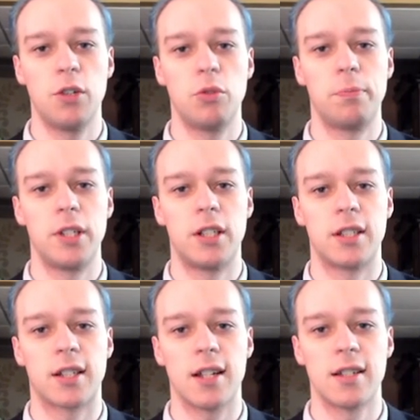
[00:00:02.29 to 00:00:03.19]
we'll be
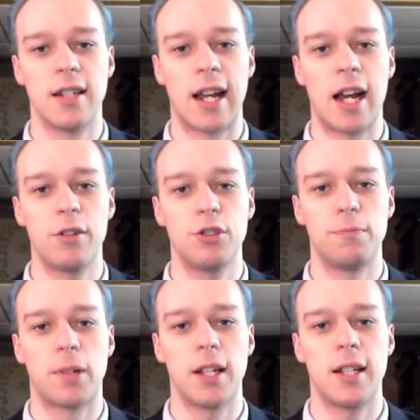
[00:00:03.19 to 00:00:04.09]
discussing how to
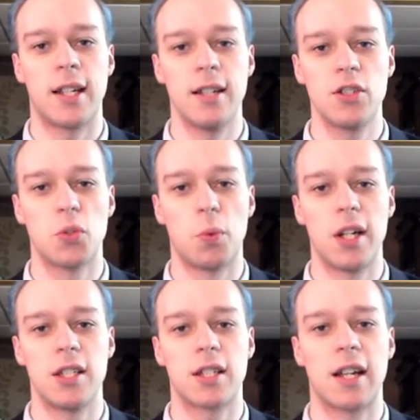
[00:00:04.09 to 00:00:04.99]
play against
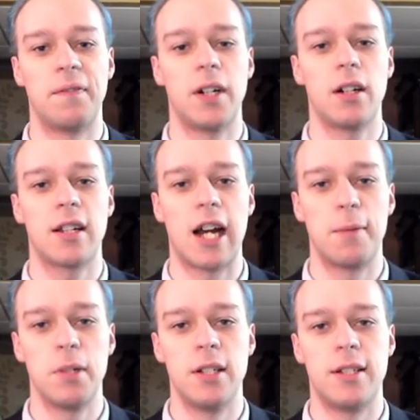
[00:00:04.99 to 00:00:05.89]
White's very
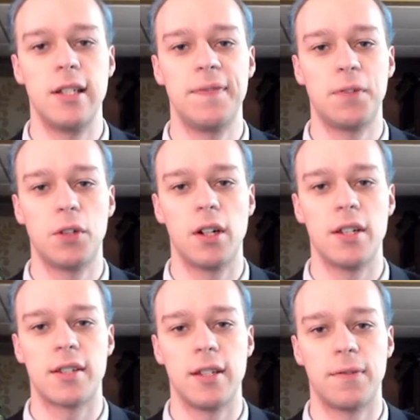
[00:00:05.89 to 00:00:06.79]
common d4 and
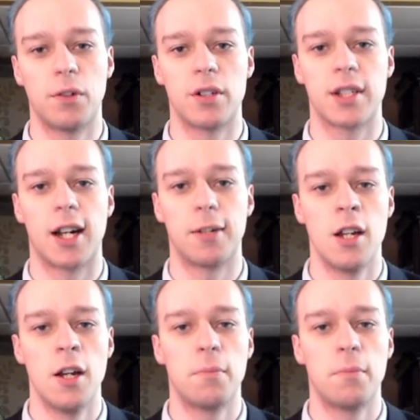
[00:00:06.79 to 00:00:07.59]
c4 setup.